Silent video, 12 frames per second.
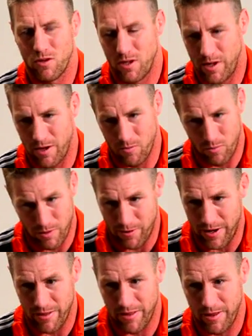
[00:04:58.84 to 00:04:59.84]
We're
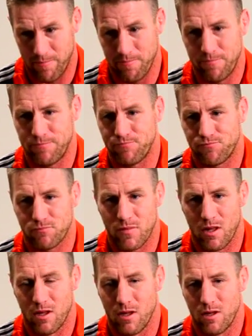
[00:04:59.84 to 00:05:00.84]
proud of them.
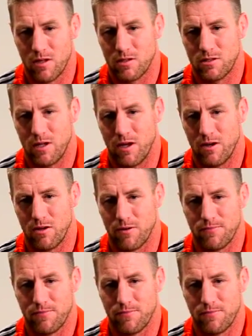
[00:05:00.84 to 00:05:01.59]
So